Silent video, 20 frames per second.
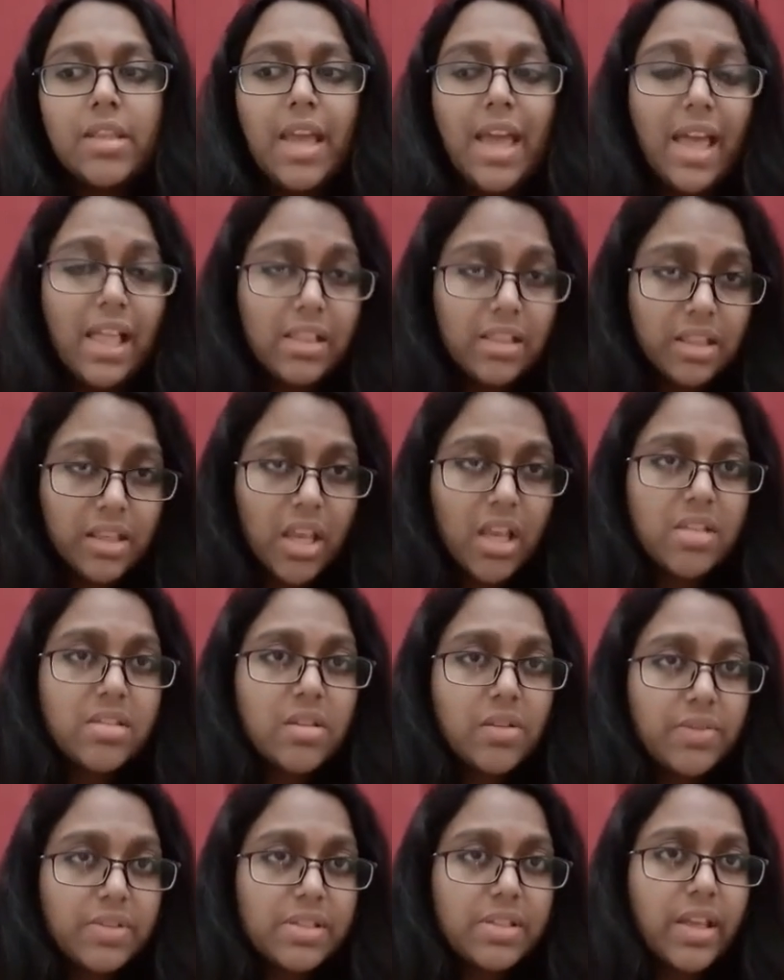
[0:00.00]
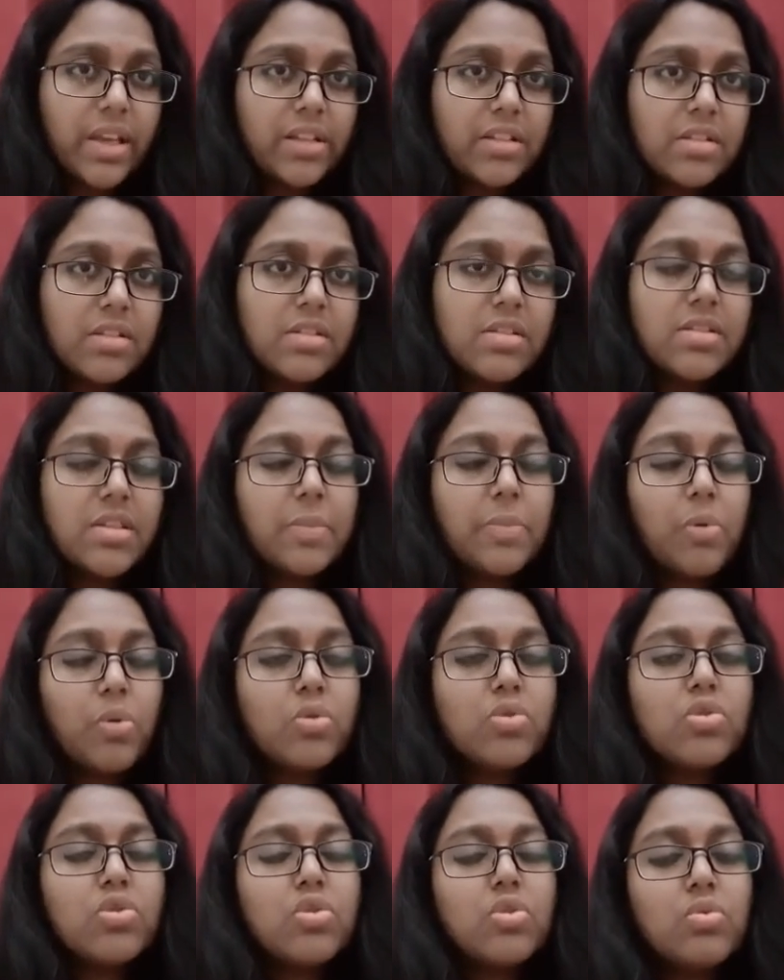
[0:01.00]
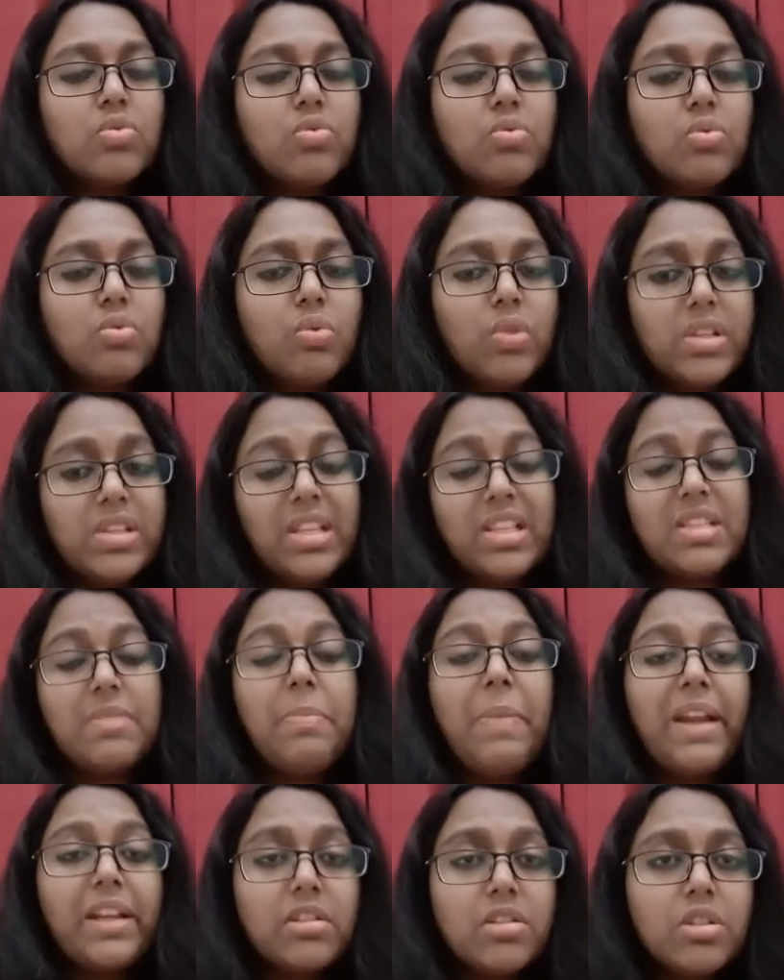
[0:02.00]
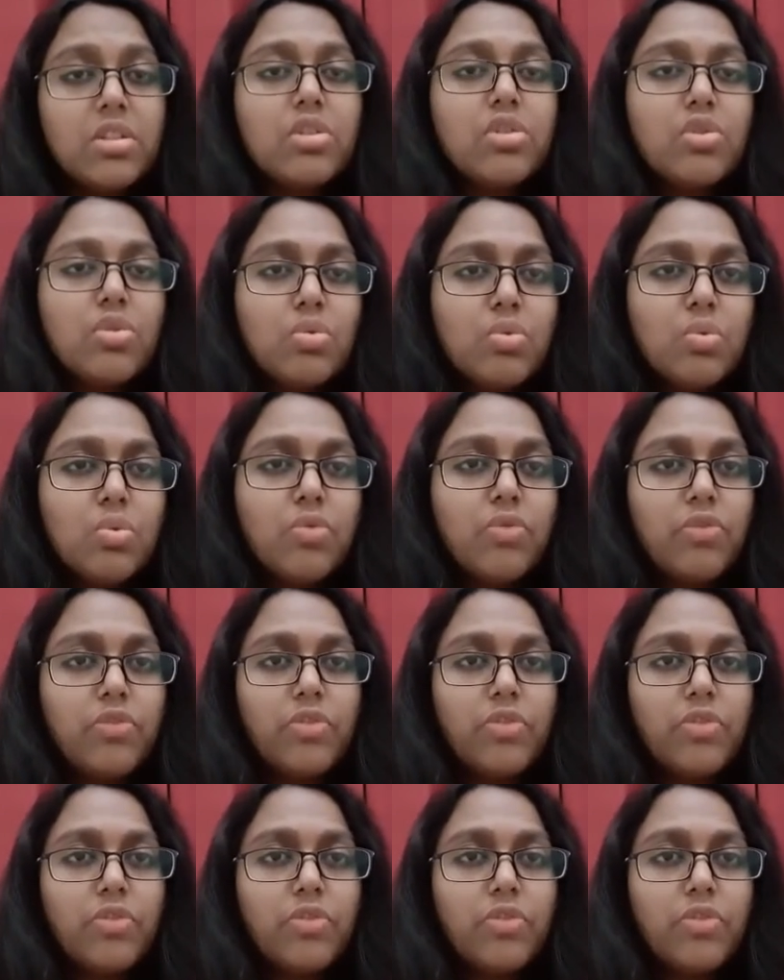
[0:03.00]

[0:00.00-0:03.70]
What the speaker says: healthcare service sector is expected to